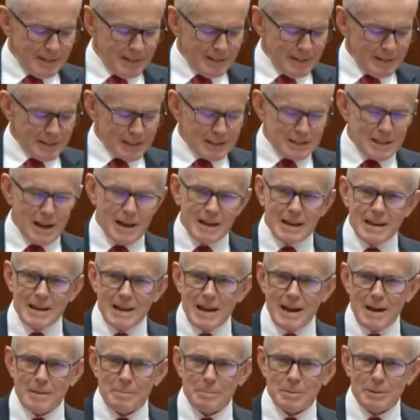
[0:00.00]
Suck it
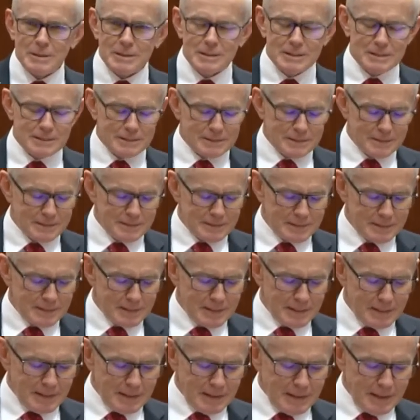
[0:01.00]
up.
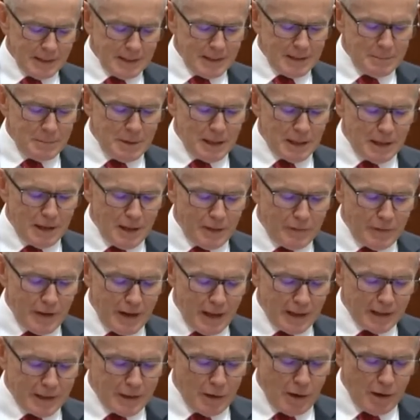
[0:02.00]
In the middle of an
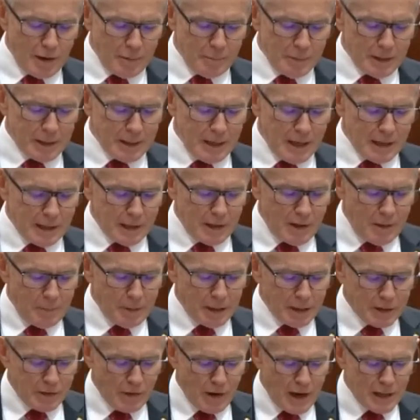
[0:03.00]

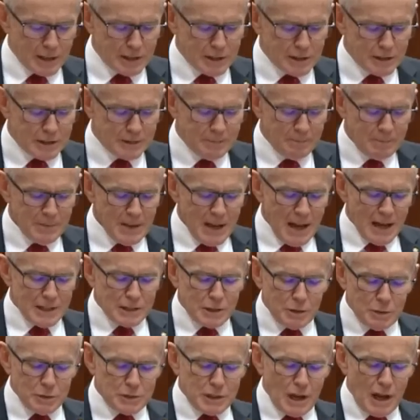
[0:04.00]
economic crisis, as
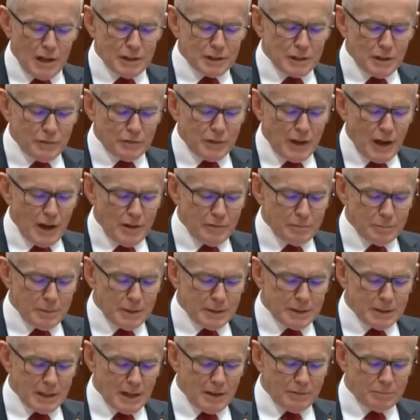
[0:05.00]
a result of
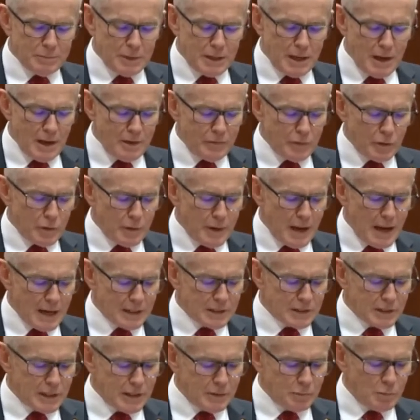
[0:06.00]
government
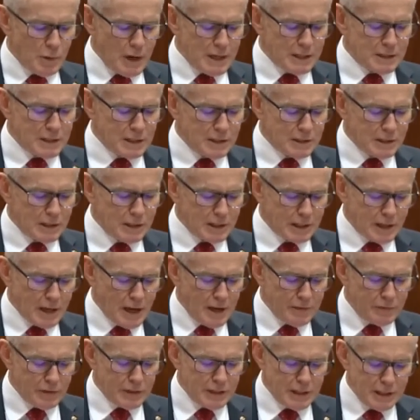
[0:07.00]
overreaction and wastage in the
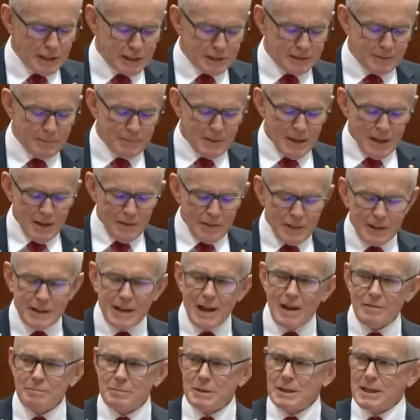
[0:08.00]
COVID years, the
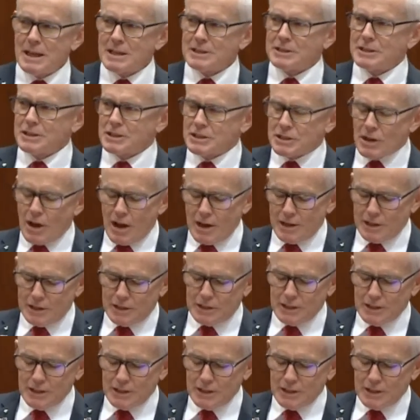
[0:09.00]
government has decided